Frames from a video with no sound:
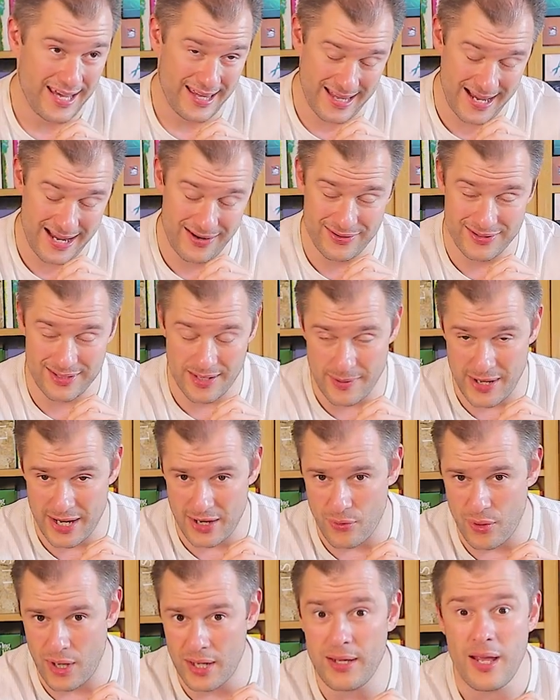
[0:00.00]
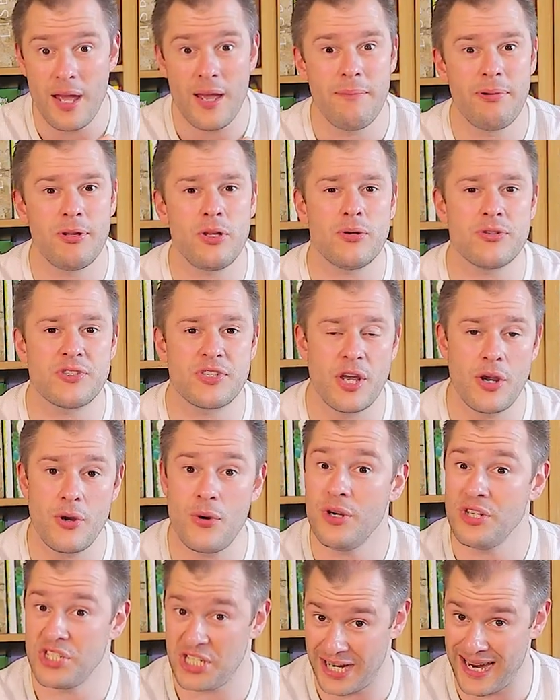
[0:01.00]
That was a big one. But
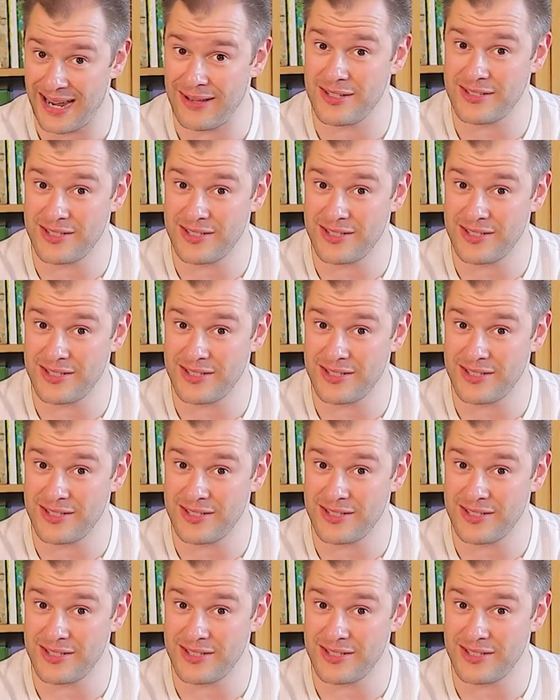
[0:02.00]
also, check out